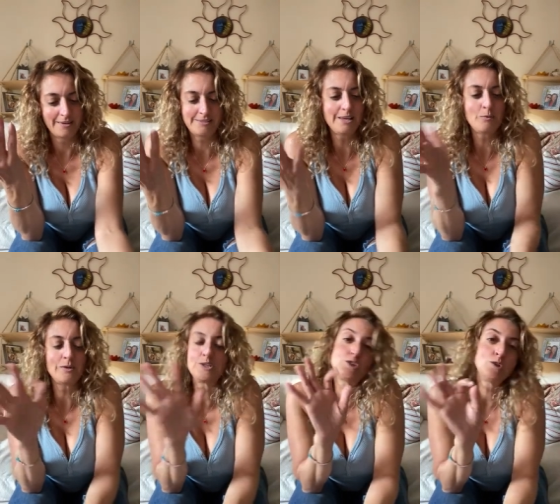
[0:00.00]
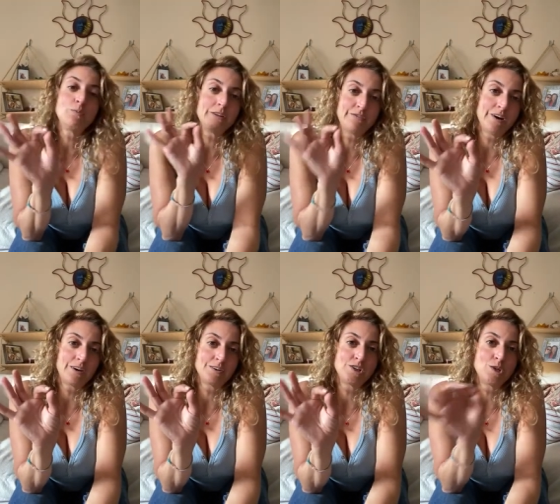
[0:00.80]
It's like when the two
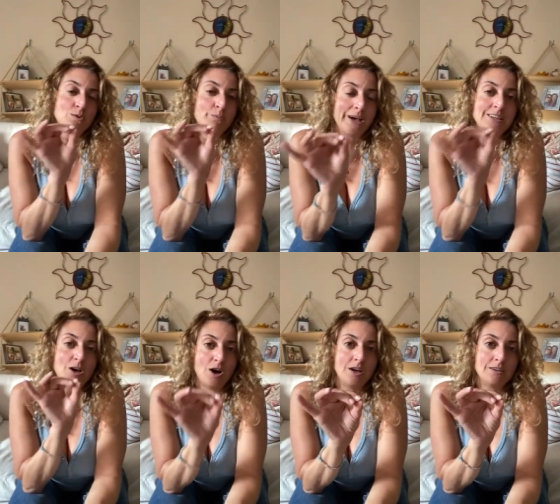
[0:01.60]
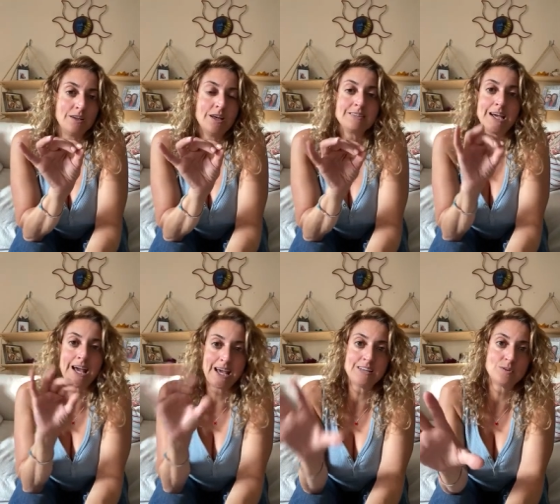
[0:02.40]
motherfuckers that you depend on
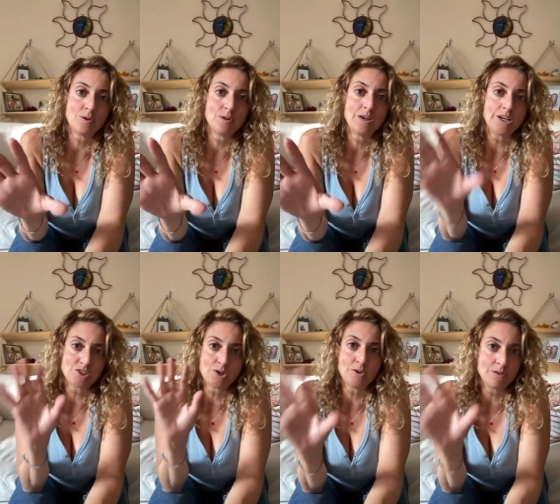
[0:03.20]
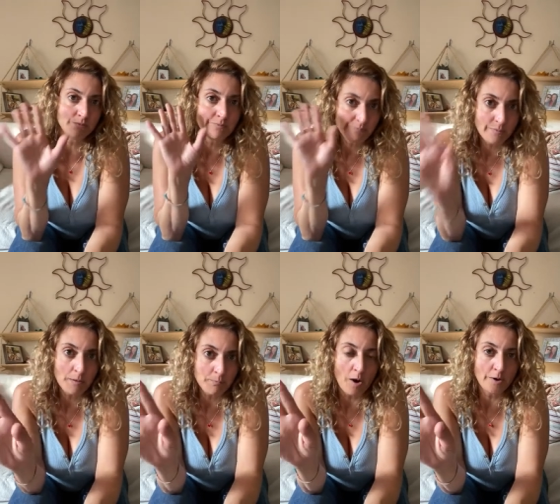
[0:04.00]
to handle a certain
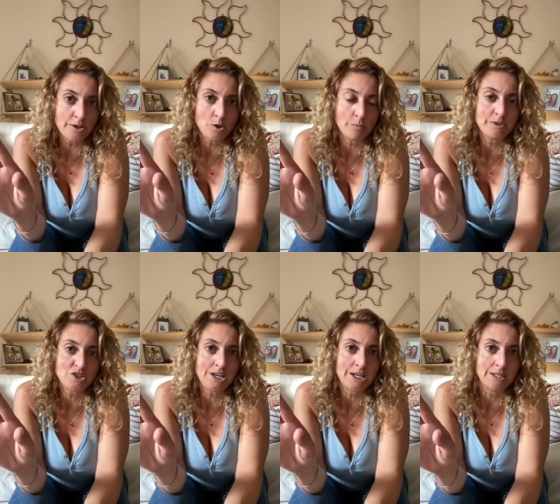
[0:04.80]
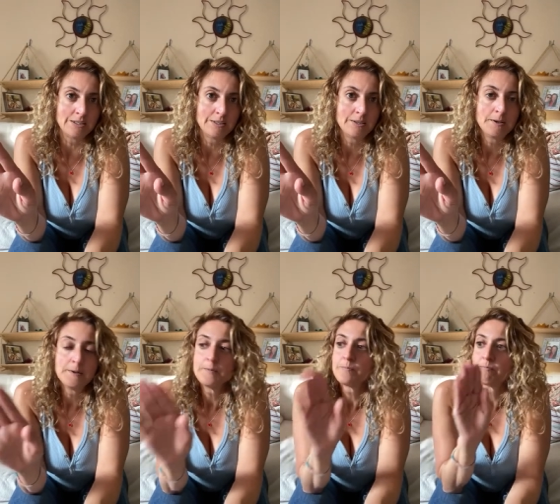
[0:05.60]
part of your machine
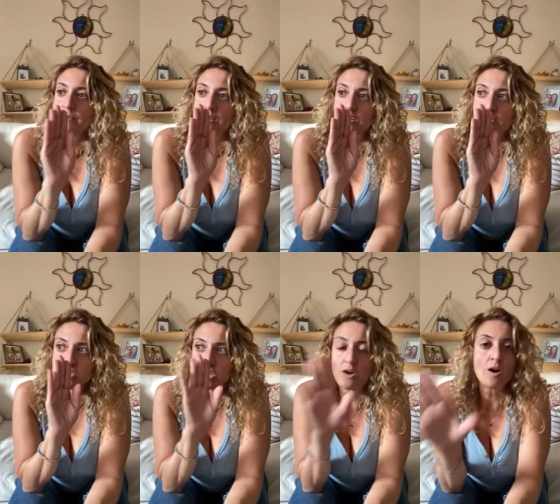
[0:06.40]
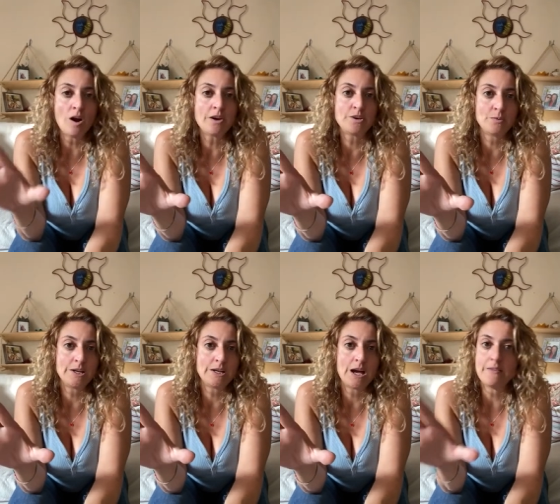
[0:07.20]
start
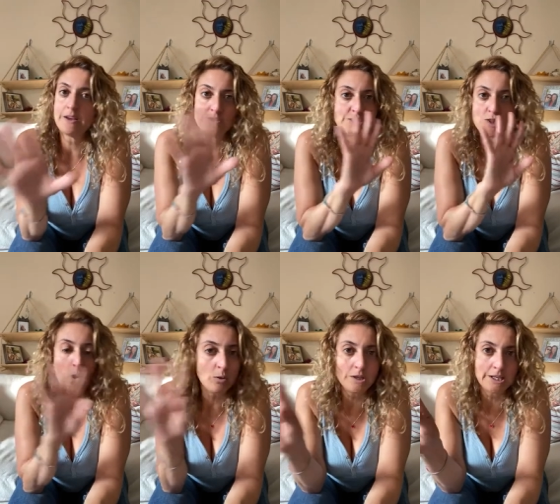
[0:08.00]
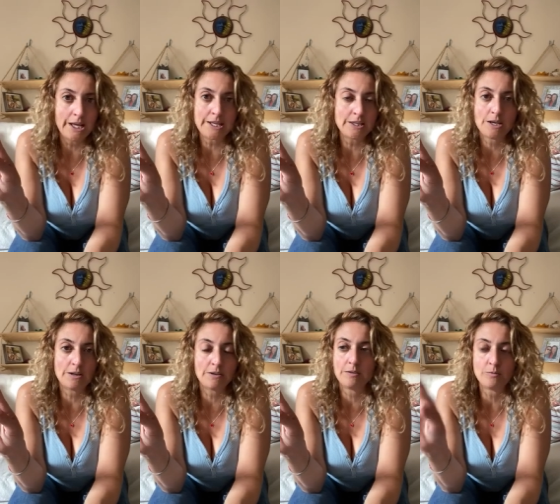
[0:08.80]
arguing and they're just totally letting
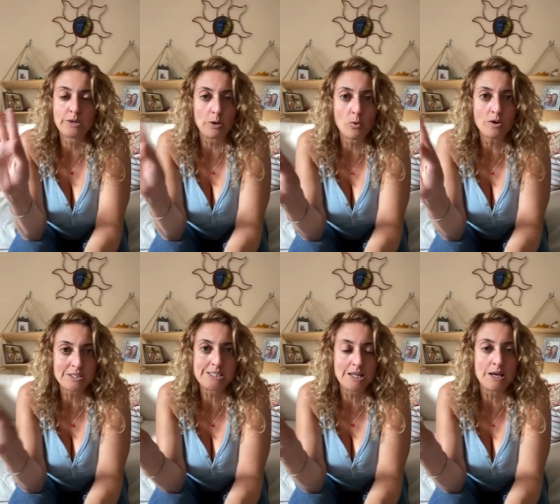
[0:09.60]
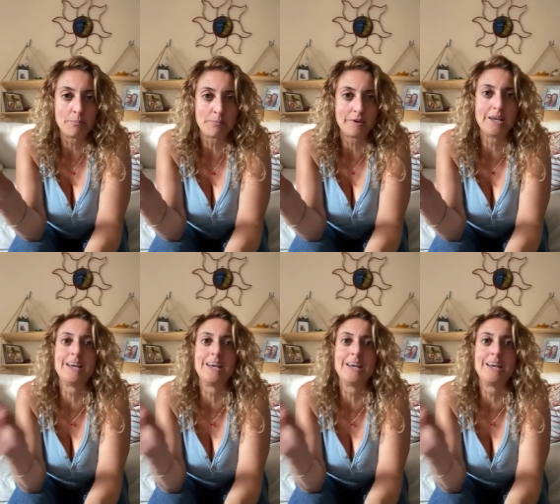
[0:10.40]
their work slip.